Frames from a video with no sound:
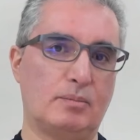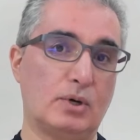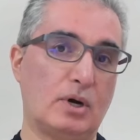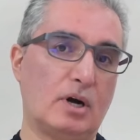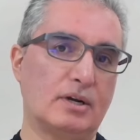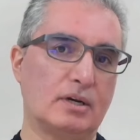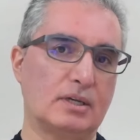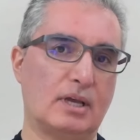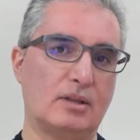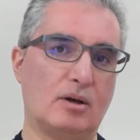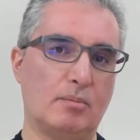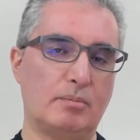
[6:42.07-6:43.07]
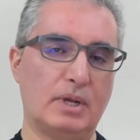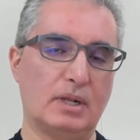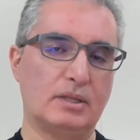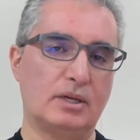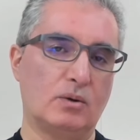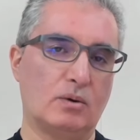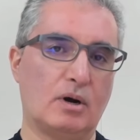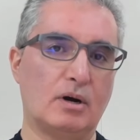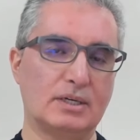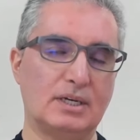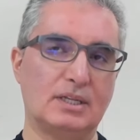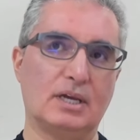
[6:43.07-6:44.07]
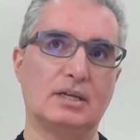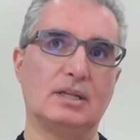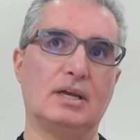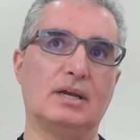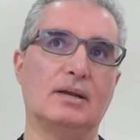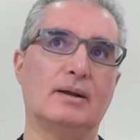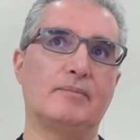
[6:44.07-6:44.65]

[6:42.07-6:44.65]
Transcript: product that I'm building or architecting,